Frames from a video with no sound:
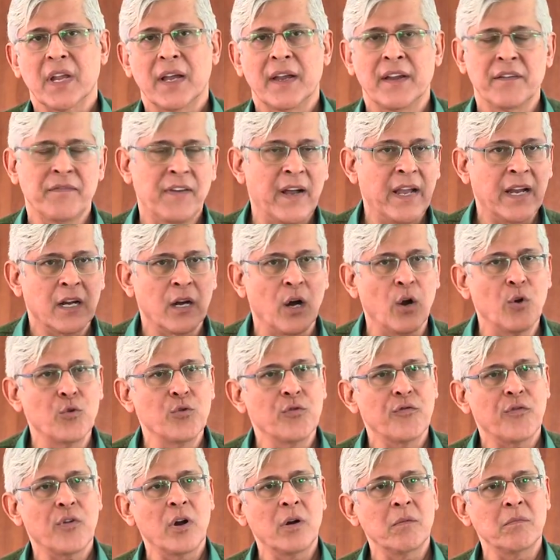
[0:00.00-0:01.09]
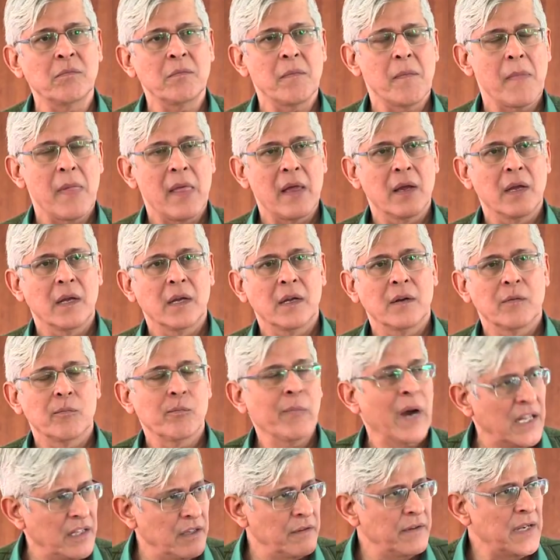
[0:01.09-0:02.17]
if I count from,
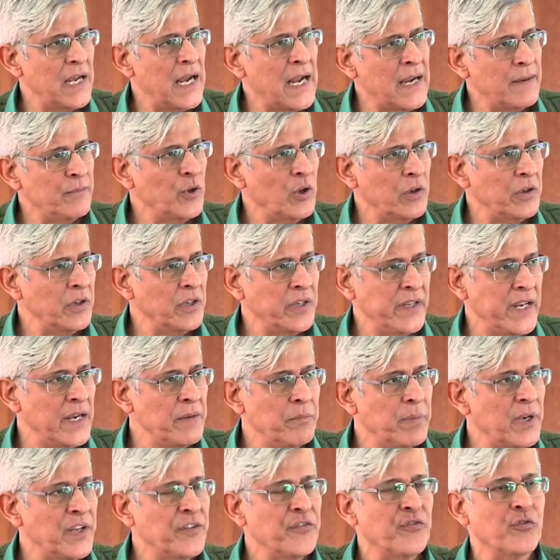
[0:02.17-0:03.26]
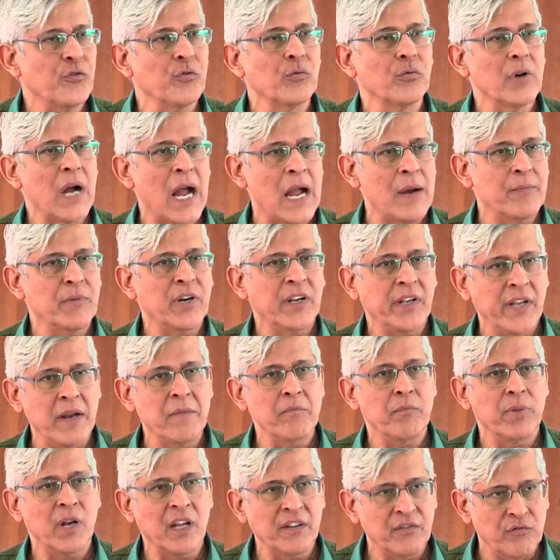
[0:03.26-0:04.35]
by the way, I am not a 10 plus 2, I am a 10
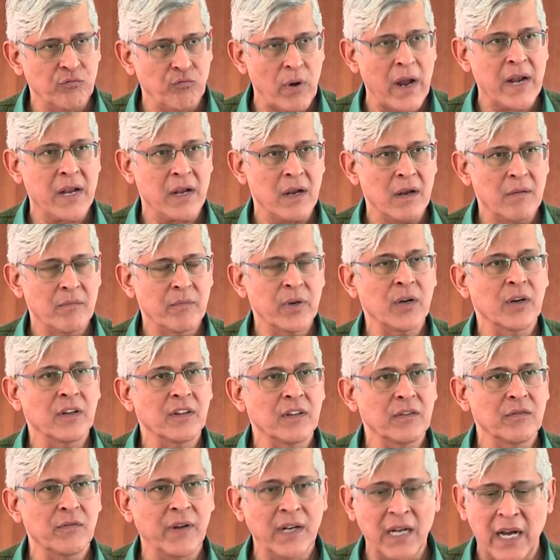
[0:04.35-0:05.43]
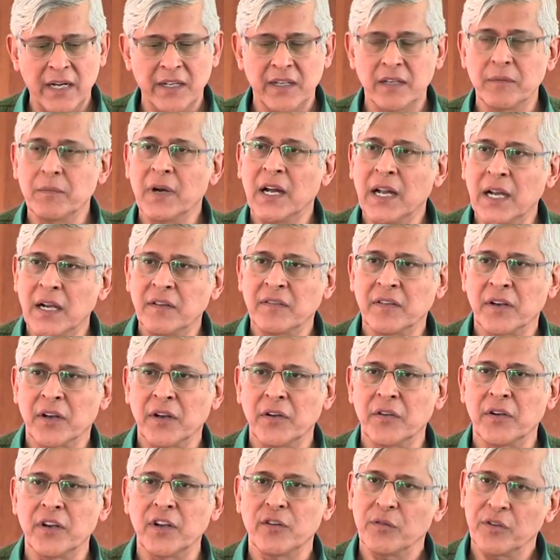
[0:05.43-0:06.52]
plus 1 because when I did my higher
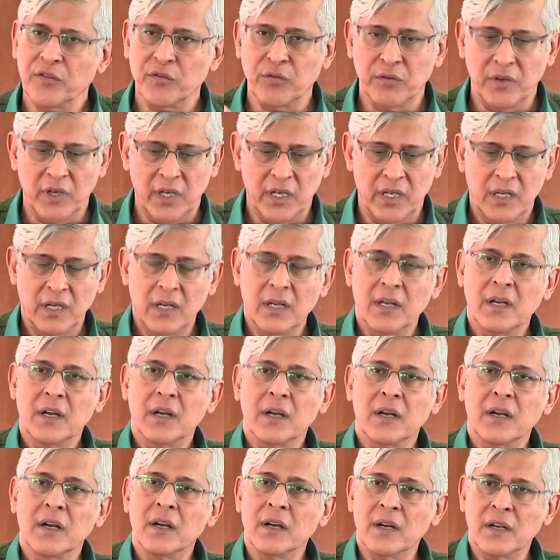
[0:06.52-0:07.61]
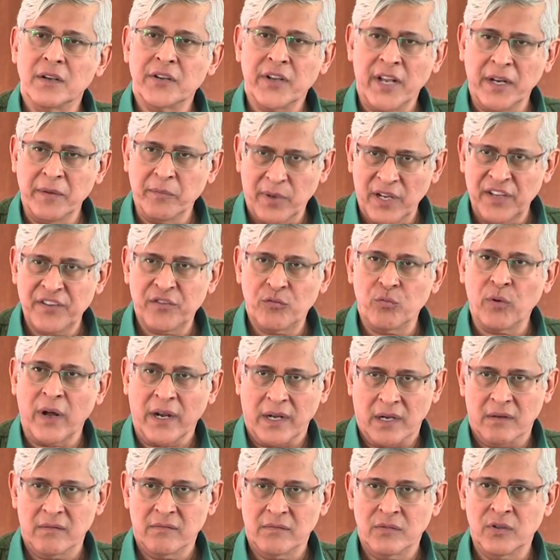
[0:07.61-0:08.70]
secondary, it was only uh, 10 plus 1,
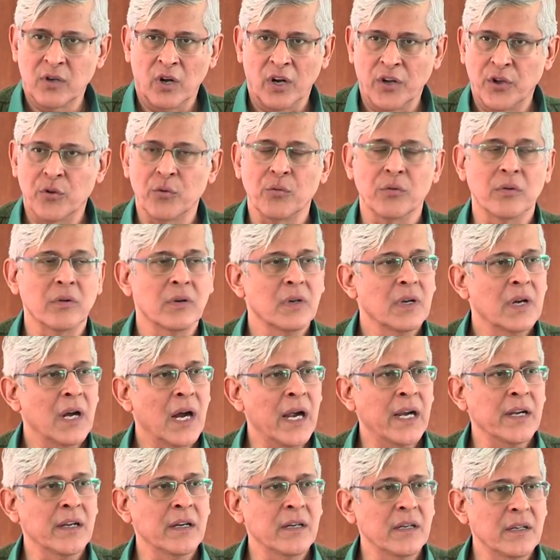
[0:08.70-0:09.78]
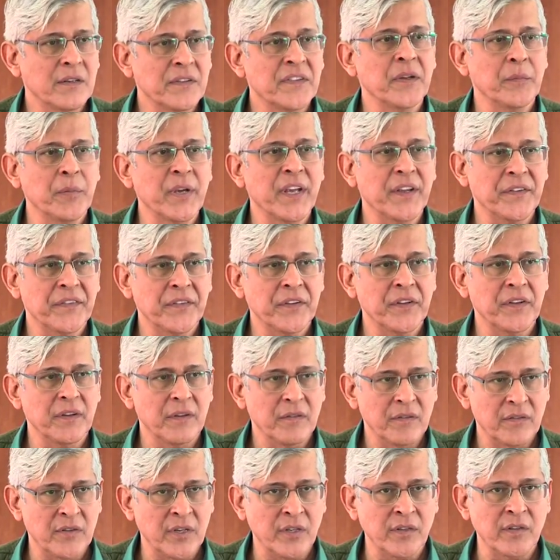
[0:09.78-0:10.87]
not 2. I did
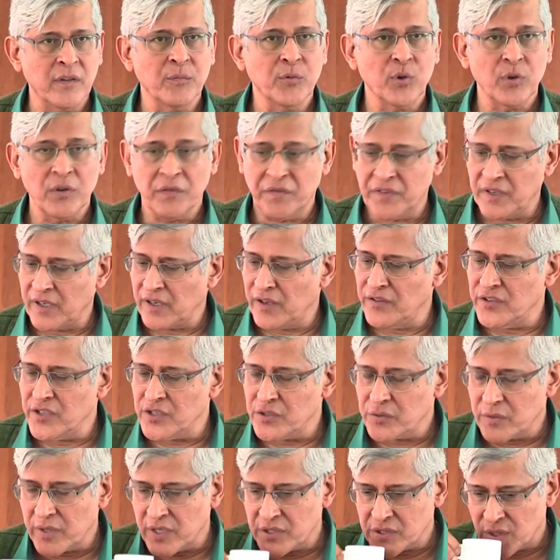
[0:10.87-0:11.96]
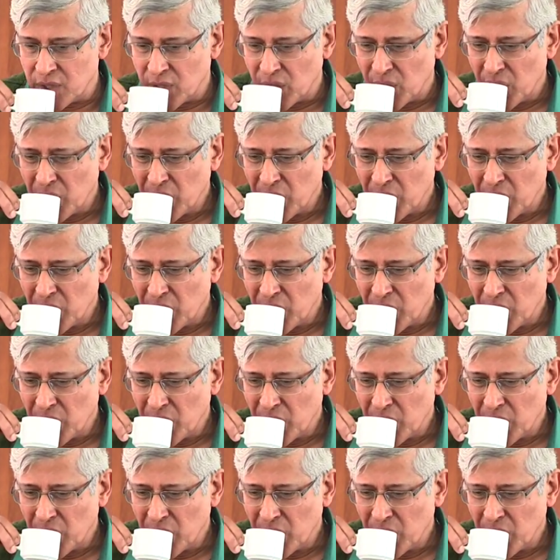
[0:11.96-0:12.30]
CBSE, Central Board of Secondary Education.